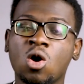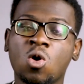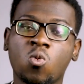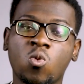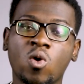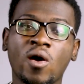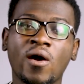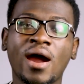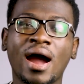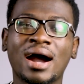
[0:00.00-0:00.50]

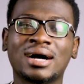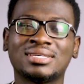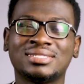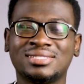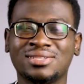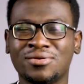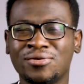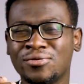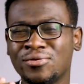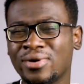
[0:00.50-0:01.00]
whereas
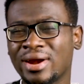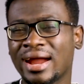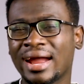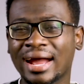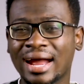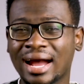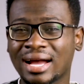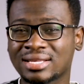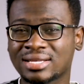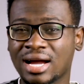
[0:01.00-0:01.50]
the
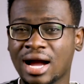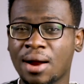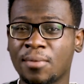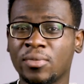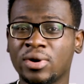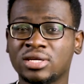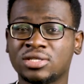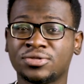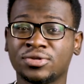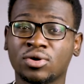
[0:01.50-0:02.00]
rear
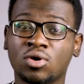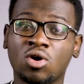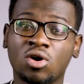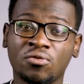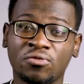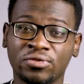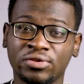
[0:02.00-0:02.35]
cameras record